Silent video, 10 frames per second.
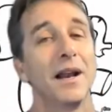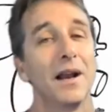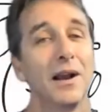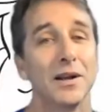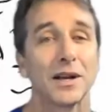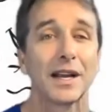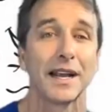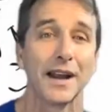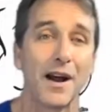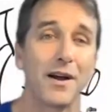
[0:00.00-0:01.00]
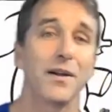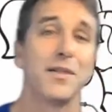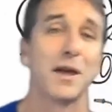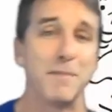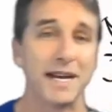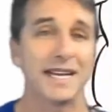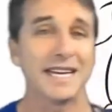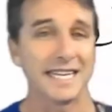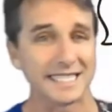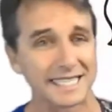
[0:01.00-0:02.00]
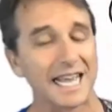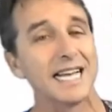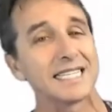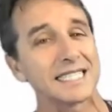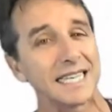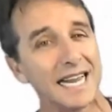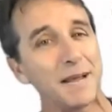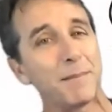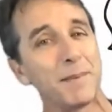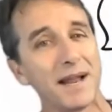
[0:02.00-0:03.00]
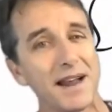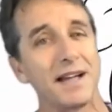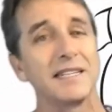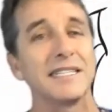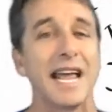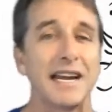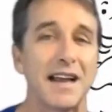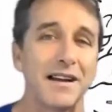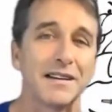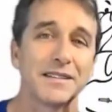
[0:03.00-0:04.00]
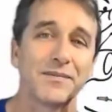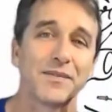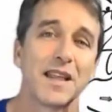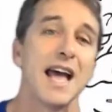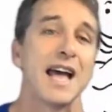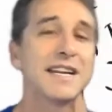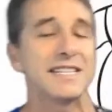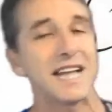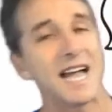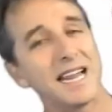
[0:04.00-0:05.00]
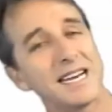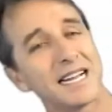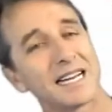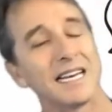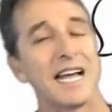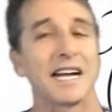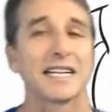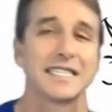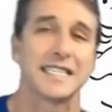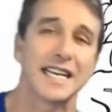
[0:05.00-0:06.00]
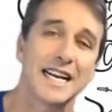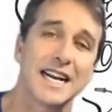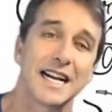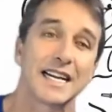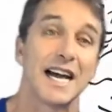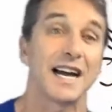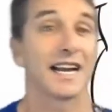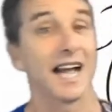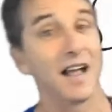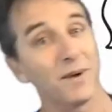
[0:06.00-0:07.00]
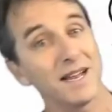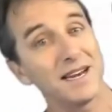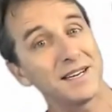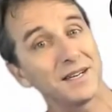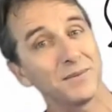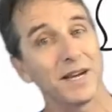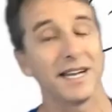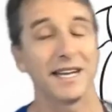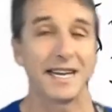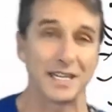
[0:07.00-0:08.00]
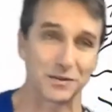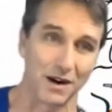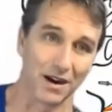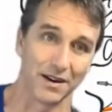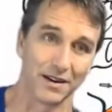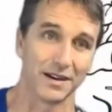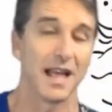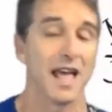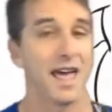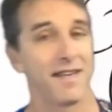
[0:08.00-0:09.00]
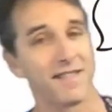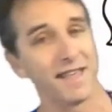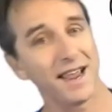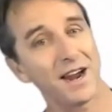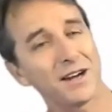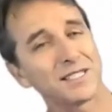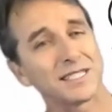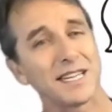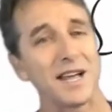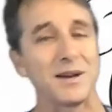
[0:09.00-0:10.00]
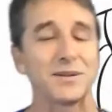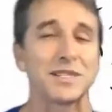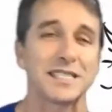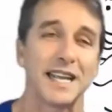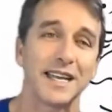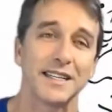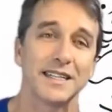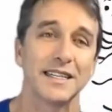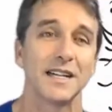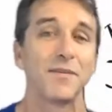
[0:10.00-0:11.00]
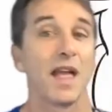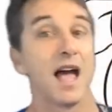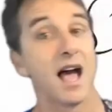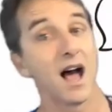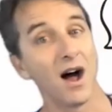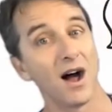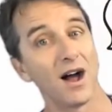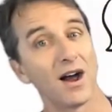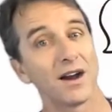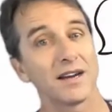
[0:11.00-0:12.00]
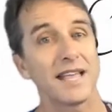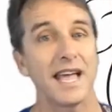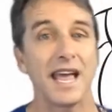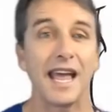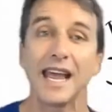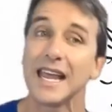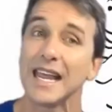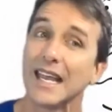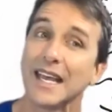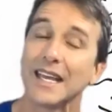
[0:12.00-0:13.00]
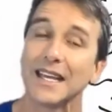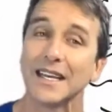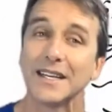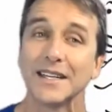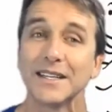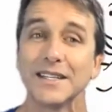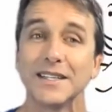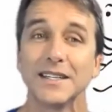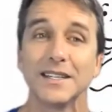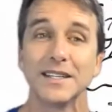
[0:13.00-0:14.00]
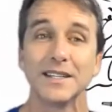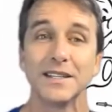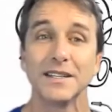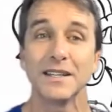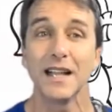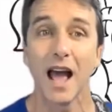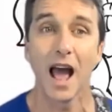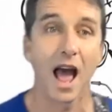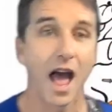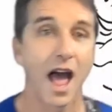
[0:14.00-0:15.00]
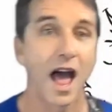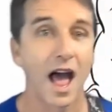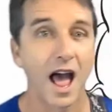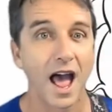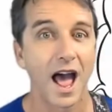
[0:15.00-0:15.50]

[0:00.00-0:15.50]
Look at all the bunnies sleeping all day long. Nine o'clock, ten o'clock, I wonder what is wrong. They're so still. Are they ill? I don't think so.